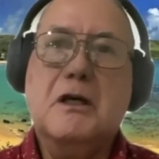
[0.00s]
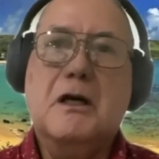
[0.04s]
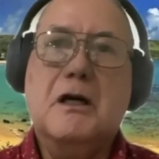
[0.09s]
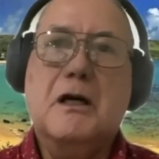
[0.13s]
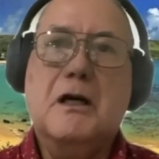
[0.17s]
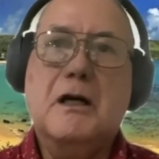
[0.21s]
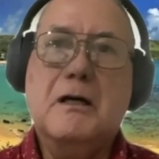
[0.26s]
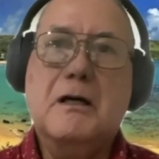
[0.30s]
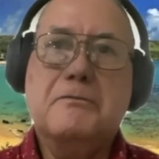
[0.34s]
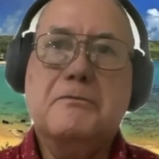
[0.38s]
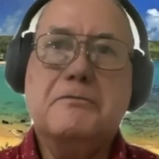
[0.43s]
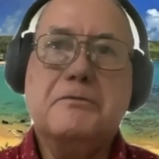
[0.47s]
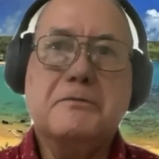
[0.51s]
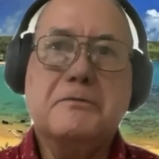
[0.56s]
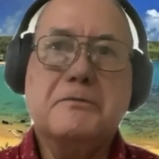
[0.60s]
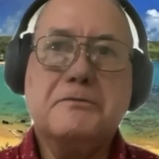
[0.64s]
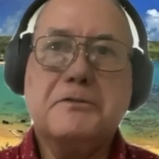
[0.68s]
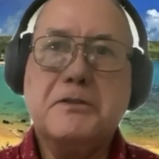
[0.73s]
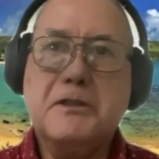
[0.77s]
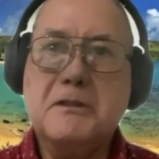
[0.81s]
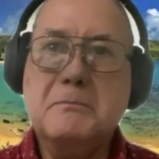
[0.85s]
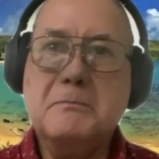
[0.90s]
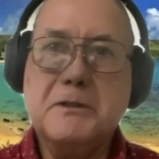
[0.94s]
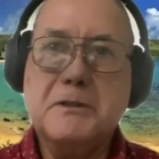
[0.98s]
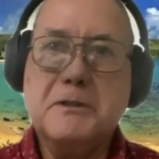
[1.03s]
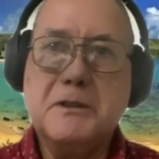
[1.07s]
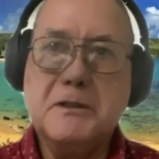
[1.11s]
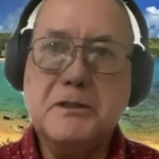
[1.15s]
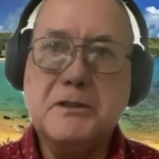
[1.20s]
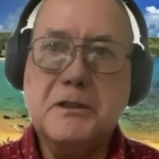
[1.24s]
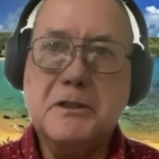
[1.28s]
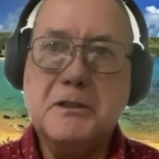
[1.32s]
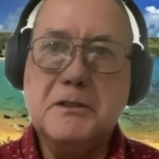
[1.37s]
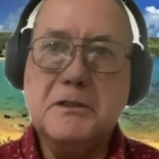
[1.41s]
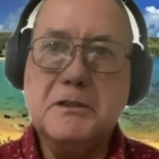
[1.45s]
15
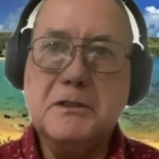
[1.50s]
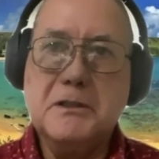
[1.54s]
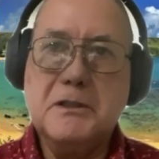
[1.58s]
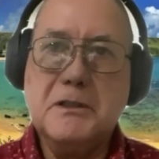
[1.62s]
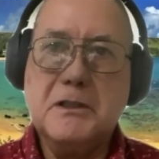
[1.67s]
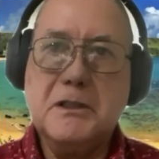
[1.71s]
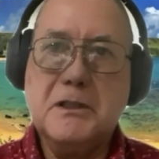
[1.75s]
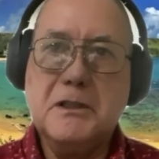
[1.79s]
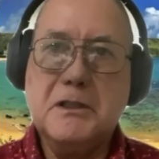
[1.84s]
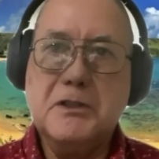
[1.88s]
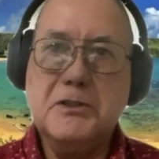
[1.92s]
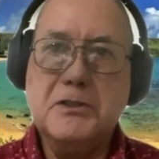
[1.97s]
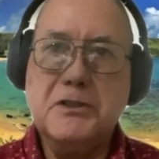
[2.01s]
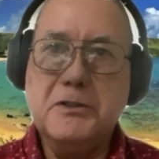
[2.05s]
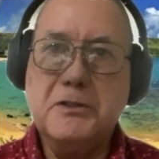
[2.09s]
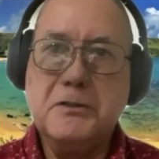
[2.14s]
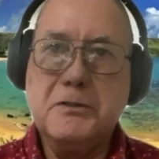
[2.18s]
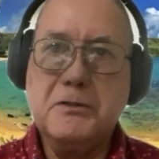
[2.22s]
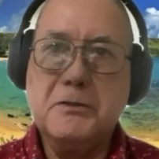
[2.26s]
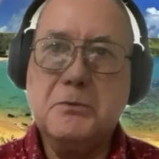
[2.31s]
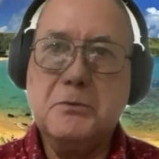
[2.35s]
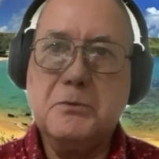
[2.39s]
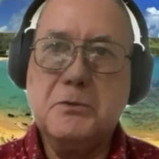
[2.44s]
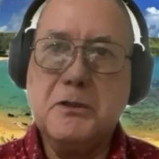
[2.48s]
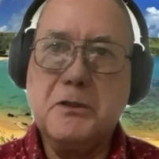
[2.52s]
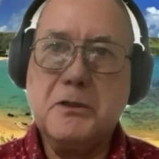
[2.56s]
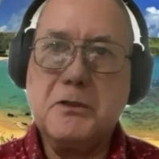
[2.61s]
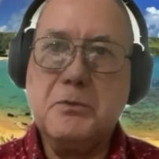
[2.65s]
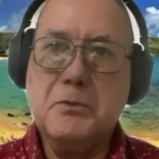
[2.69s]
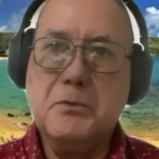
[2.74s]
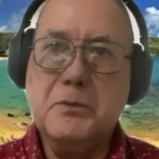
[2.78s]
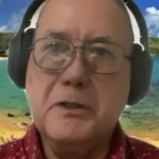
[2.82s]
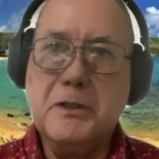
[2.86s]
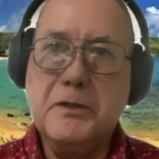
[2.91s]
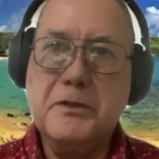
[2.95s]
million a year to work
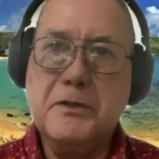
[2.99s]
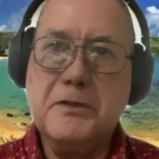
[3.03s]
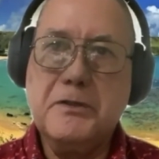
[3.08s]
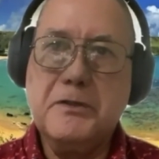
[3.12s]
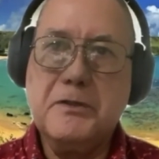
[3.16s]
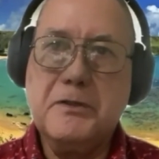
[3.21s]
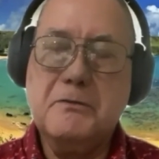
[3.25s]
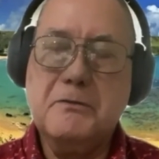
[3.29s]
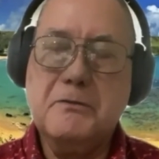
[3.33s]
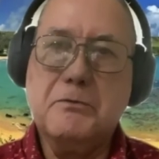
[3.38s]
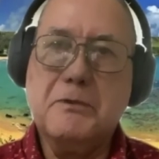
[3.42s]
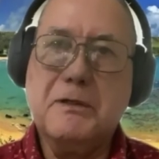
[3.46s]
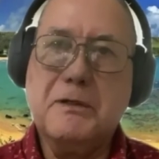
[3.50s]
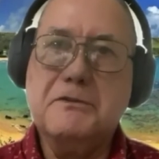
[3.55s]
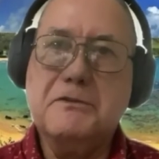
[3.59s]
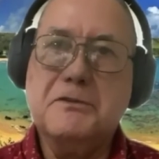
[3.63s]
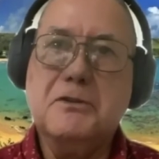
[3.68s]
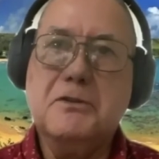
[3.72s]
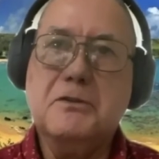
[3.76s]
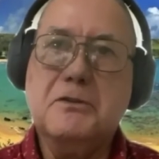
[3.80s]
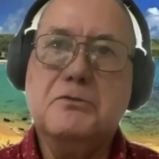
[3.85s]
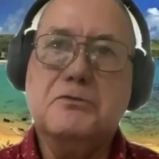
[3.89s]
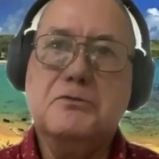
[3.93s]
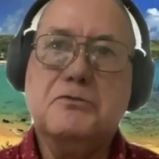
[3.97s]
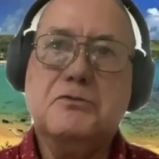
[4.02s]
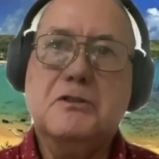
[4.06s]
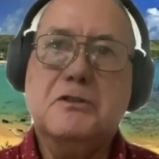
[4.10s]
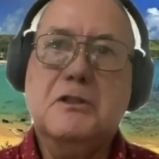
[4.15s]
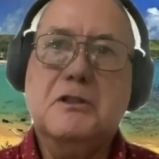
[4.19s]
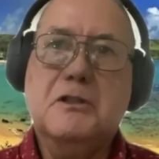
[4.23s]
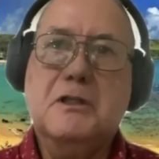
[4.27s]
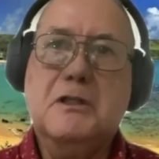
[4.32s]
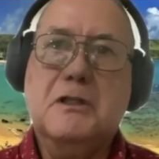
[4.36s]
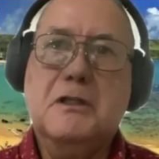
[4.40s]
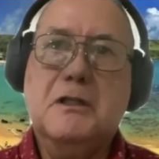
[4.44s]
with in revenues
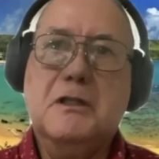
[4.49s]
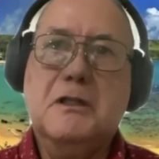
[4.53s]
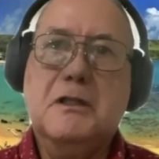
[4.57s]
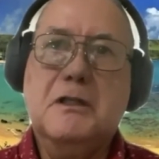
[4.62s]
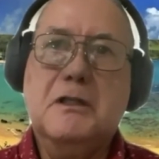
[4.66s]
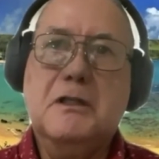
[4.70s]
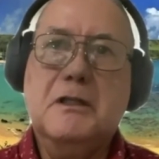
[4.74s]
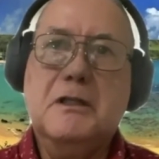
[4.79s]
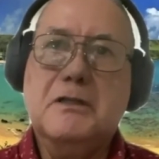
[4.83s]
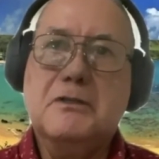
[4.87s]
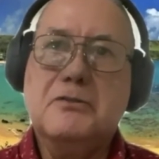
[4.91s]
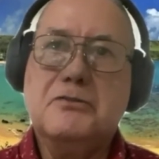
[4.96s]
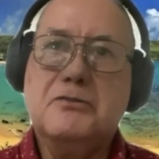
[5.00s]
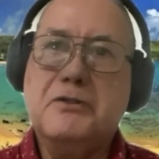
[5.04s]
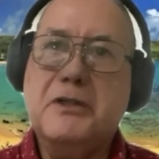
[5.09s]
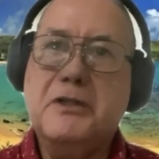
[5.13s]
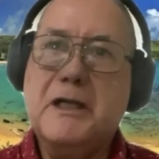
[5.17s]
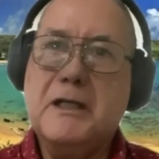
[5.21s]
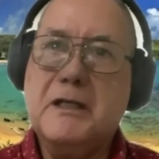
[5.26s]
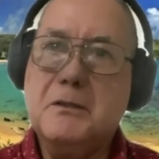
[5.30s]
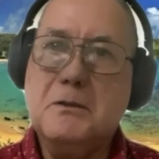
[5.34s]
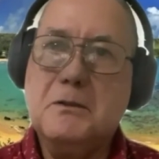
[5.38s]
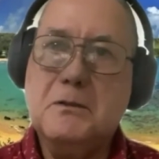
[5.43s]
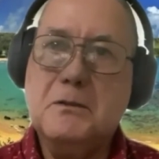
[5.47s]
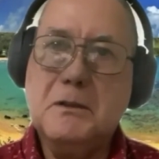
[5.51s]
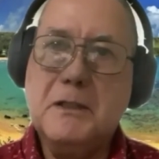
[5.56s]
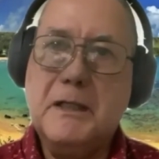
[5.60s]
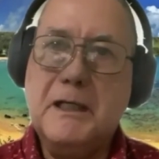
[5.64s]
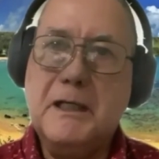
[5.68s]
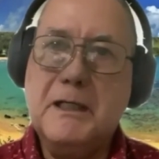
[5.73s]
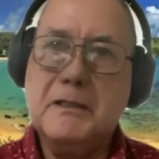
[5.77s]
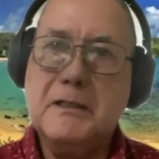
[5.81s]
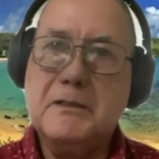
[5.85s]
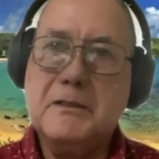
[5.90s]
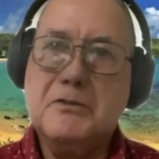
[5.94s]
is not a whole
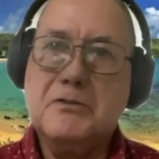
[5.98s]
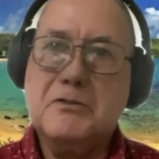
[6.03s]
lot.